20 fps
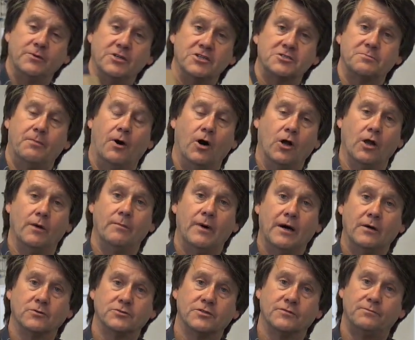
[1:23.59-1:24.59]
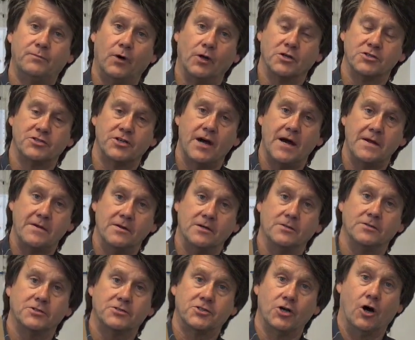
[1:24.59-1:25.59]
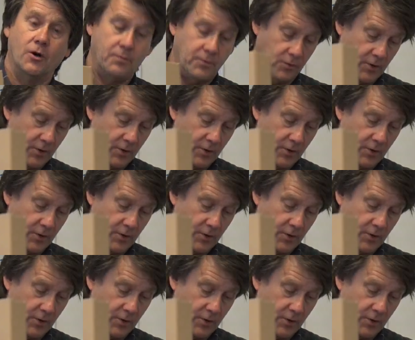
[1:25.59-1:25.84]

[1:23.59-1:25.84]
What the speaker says: and a small amount of polystyrene at the top.